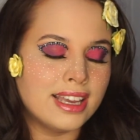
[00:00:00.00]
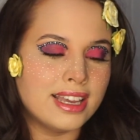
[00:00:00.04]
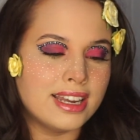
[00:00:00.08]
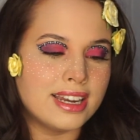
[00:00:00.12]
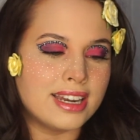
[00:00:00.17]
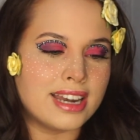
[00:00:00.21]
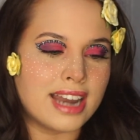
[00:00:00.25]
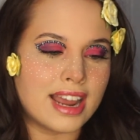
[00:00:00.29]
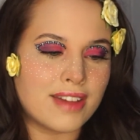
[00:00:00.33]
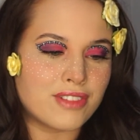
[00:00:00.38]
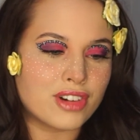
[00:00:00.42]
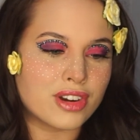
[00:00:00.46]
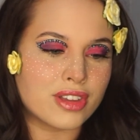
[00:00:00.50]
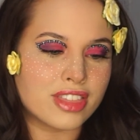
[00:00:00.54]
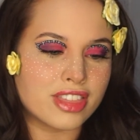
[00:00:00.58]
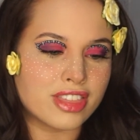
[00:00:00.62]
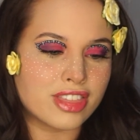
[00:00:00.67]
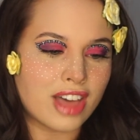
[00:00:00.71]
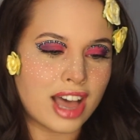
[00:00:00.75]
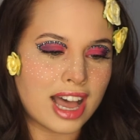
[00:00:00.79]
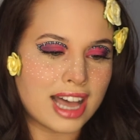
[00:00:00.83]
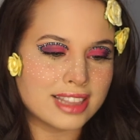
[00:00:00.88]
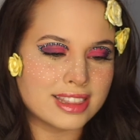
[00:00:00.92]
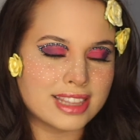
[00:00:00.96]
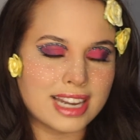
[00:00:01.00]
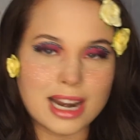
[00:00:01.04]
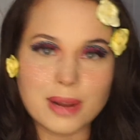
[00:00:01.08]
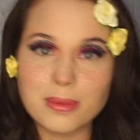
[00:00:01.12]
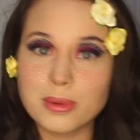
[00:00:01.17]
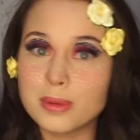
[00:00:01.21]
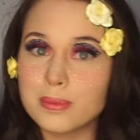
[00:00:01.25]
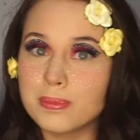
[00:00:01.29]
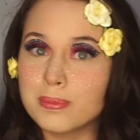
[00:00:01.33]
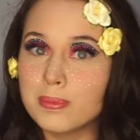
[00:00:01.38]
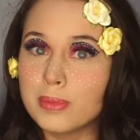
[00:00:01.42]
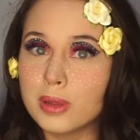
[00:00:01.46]
never thought that I
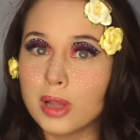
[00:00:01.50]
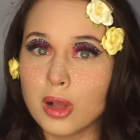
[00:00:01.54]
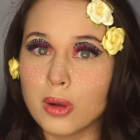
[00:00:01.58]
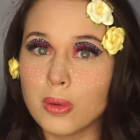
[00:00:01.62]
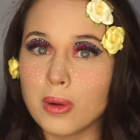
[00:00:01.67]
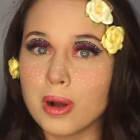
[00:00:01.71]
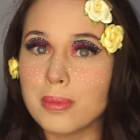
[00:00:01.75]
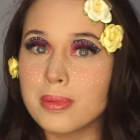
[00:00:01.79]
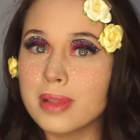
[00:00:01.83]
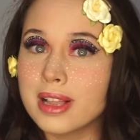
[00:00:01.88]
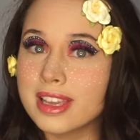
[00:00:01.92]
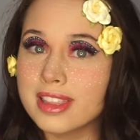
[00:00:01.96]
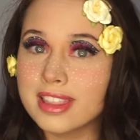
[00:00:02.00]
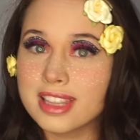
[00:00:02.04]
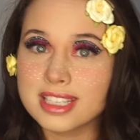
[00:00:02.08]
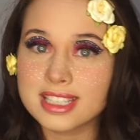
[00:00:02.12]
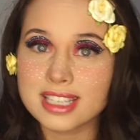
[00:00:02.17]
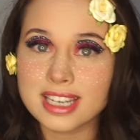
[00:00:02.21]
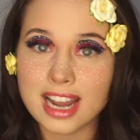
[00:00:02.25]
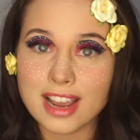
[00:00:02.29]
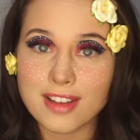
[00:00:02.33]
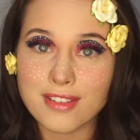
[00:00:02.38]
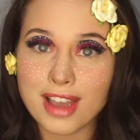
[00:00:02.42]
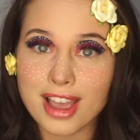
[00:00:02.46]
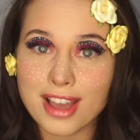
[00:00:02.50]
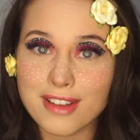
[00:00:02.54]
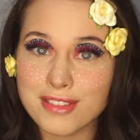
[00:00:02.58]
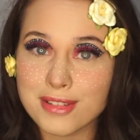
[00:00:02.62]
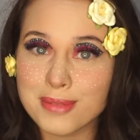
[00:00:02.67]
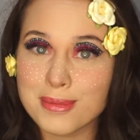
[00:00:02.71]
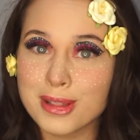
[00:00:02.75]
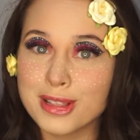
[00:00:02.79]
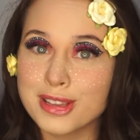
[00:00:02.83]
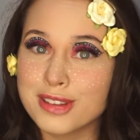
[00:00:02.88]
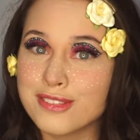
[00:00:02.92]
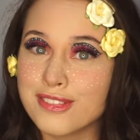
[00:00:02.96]
would blow up like this and have
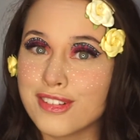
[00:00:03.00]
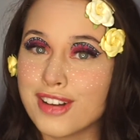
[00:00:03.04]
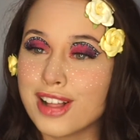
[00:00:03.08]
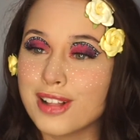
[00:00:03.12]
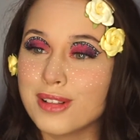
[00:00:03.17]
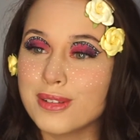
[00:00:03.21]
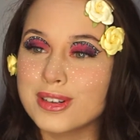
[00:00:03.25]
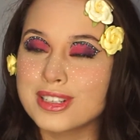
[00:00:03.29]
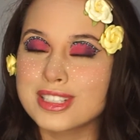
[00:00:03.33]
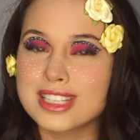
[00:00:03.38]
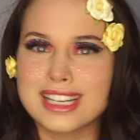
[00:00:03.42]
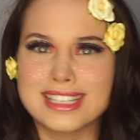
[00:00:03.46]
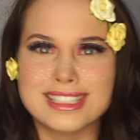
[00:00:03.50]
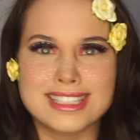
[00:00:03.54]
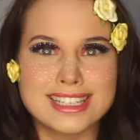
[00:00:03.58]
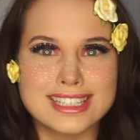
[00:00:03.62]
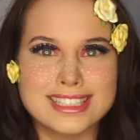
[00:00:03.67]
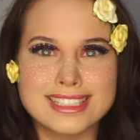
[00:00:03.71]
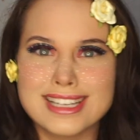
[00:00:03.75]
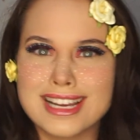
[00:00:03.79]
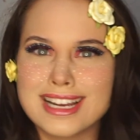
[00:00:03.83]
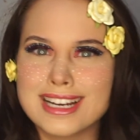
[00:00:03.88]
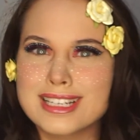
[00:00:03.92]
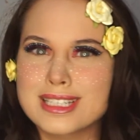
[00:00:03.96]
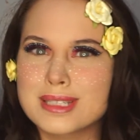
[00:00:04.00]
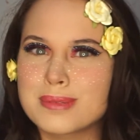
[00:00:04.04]
500,000 followers on TikTok,